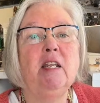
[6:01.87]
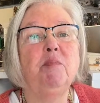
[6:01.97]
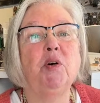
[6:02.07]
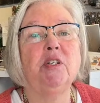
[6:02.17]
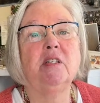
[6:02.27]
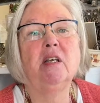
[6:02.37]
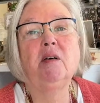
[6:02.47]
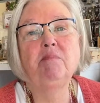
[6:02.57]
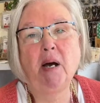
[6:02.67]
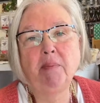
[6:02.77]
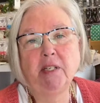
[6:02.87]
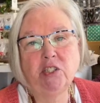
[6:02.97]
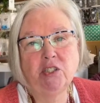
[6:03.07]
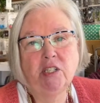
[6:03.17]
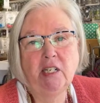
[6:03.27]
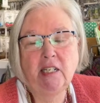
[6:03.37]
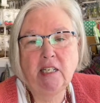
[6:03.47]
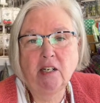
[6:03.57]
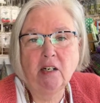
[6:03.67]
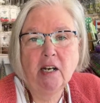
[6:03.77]
books published in a
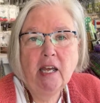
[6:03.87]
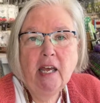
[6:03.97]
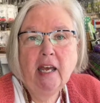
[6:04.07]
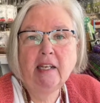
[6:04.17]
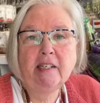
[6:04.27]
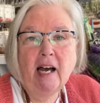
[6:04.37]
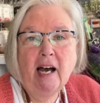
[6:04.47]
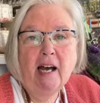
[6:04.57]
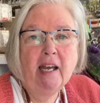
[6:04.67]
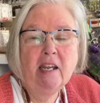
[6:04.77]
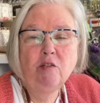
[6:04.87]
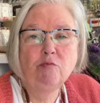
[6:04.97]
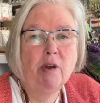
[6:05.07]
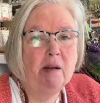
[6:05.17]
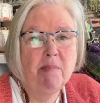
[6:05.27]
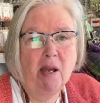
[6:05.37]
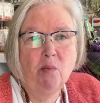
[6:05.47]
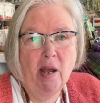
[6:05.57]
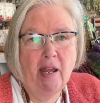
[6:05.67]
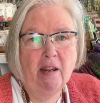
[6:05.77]
year. And I read my
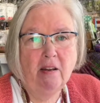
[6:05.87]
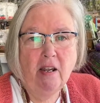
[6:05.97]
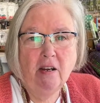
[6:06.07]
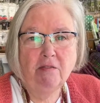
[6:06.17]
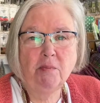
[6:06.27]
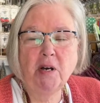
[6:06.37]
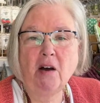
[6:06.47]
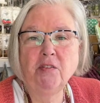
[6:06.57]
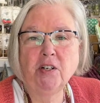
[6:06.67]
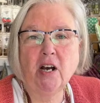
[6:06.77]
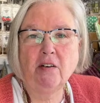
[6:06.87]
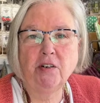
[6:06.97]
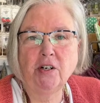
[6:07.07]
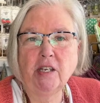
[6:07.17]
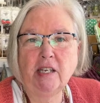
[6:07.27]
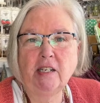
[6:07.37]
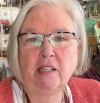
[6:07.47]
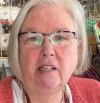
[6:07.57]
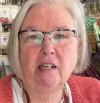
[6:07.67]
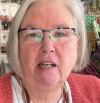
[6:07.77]
way from cover to cover
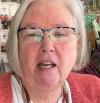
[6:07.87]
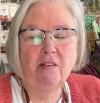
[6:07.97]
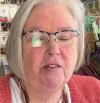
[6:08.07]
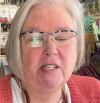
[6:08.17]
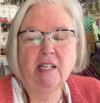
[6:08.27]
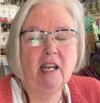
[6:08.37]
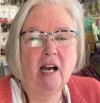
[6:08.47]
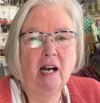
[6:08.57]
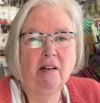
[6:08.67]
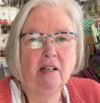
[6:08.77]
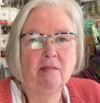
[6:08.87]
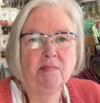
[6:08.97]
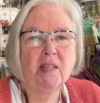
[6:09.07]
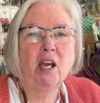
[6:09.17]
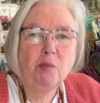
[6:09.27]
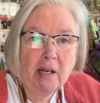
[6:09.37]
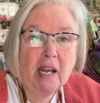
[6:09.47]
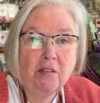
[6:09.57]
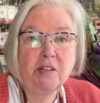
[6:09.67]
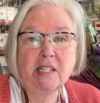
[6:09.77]
in I read
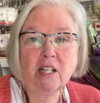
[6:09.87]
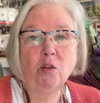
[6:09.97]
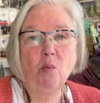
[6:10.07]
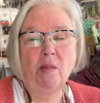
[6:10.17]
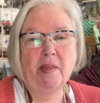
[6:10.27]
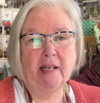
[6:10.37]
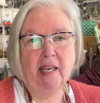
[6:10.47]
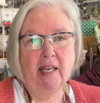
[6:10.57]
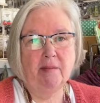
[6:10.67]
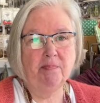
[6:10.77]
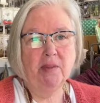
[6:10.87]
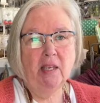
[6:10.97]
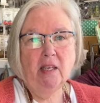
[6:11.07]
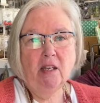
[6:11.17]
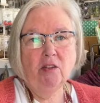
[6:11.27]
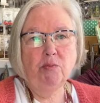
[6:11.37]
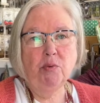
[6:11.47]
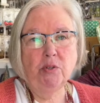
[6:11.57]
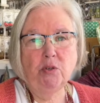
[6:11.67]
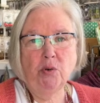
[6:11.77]
every single one that came through
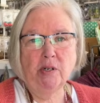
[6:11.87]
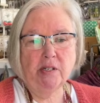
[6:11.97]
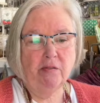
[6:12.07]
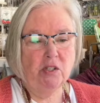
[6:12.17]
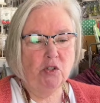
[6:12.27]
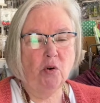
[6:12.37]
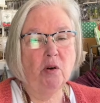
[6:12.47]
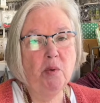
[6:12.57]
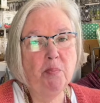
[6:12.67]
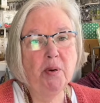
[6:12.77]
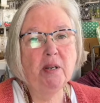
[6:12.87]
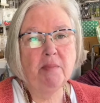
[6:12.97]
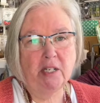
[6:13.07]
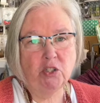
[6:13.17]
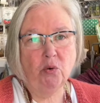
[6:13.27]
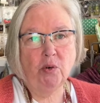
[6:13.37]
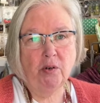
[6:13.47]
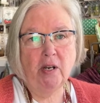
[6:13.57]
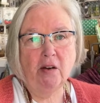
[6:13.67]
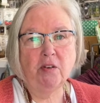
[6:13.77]
the doors of the store. And we pretty much
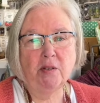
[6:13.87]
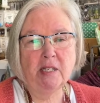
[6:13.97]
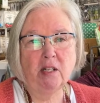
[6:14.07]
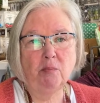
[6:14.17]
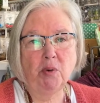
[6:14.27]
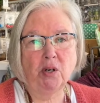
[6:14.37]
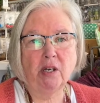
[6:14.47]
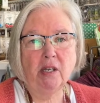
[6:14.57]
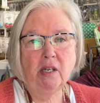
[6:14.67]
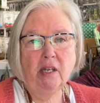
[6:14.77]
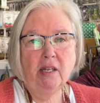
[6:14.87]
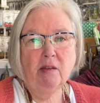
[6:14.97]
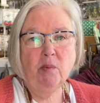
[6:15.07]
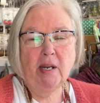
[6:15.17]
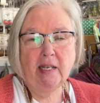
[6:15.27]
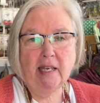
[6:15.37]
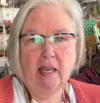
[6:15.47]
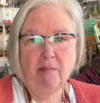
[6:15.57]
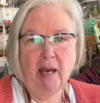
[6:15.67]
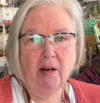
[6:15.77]
ordered every single book when it
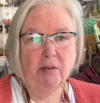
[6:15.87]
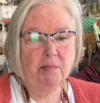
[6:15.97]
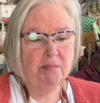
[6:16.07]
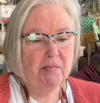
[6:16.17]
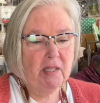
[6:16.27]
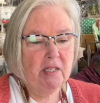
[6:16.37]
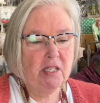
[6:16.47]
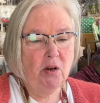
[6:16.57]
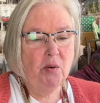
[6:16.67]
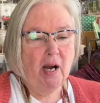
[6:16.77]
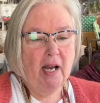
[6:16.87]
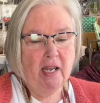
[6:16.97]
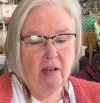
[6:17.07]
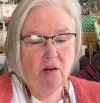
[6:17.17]
came out. So I